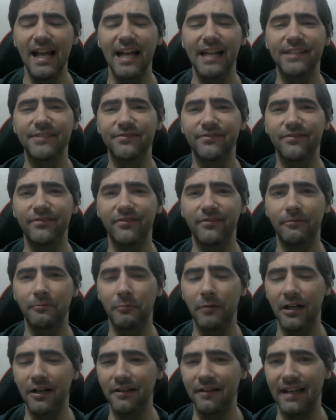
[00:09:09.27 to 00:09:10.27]
as
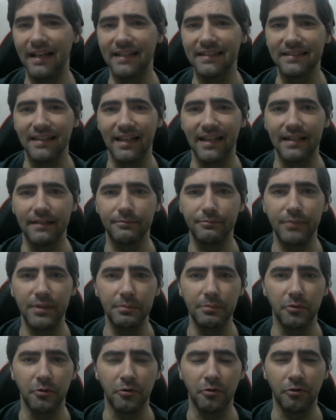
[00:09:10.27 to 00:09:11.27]
well as like
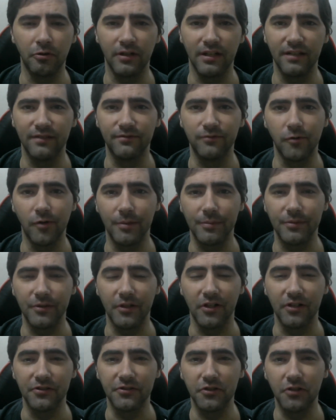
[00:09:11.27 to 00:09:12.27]
people informed
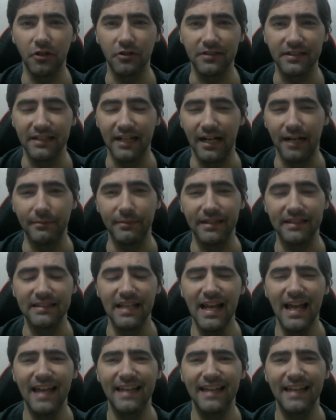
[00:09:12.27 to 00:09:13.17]
on tokenomics.